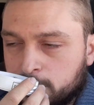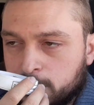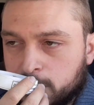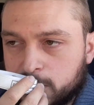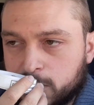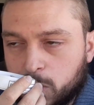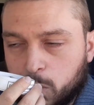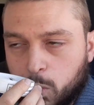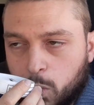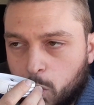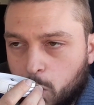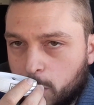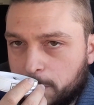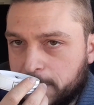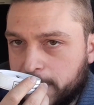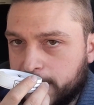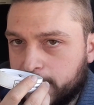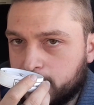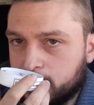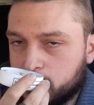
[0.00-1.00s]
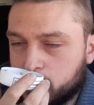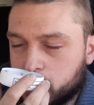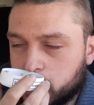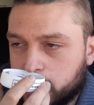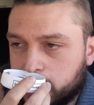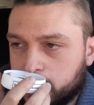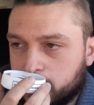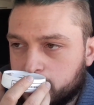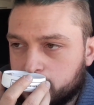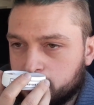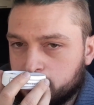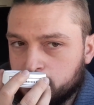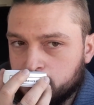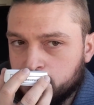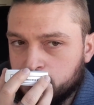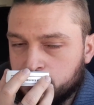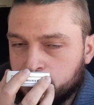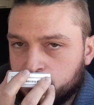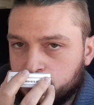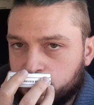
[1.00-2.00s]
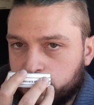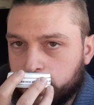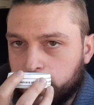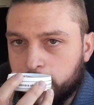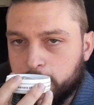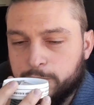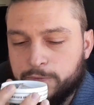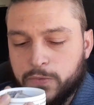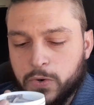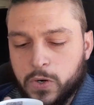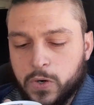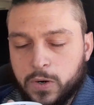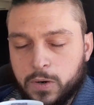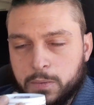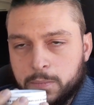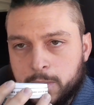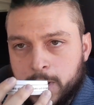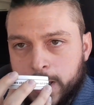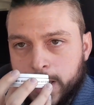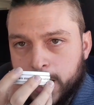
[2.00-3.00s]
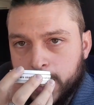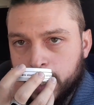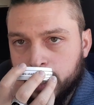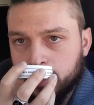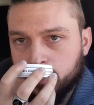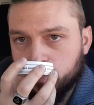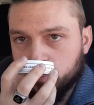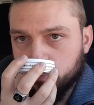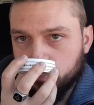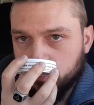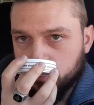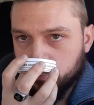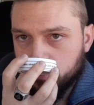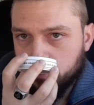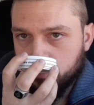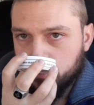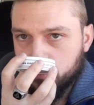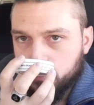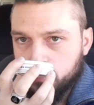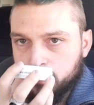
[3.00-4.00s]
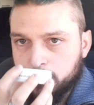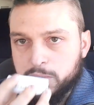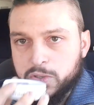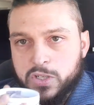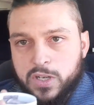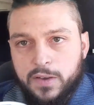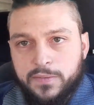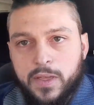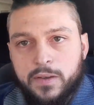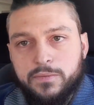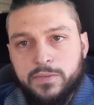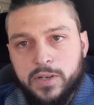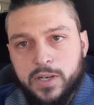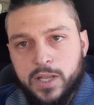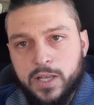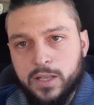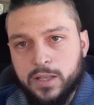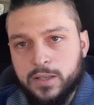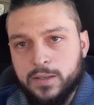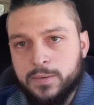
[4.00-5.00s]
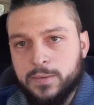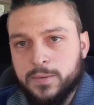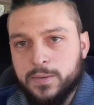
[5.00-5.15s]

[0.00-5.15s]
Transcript: It's a warm handshake, very firm, but you have that vanilla.